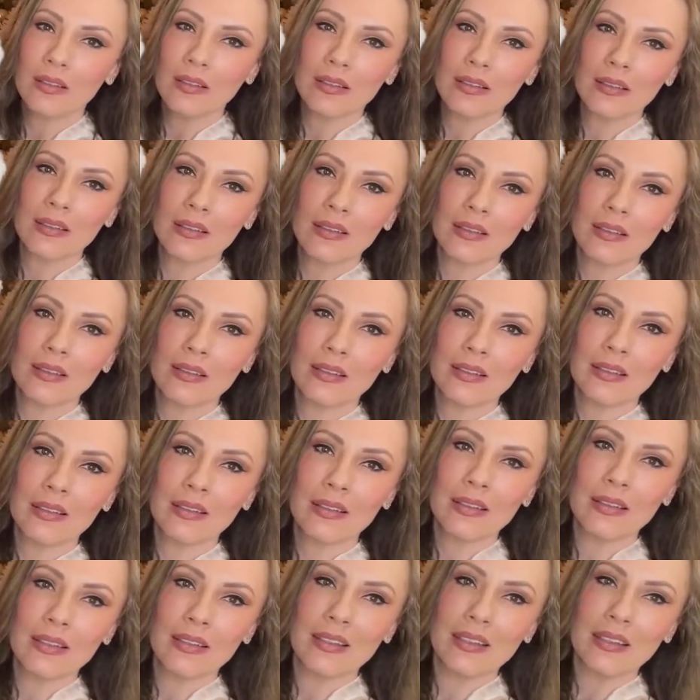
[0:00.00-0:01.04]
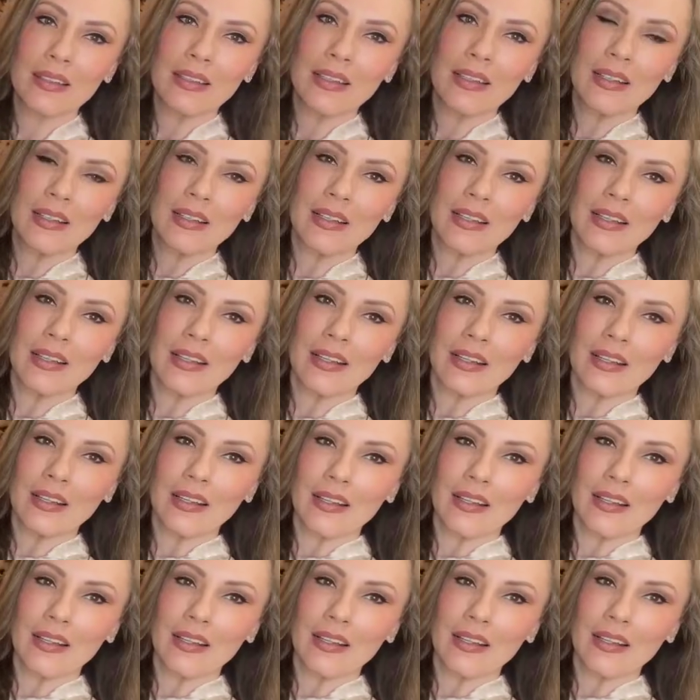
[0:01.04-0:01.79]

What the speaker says: (no one is talking)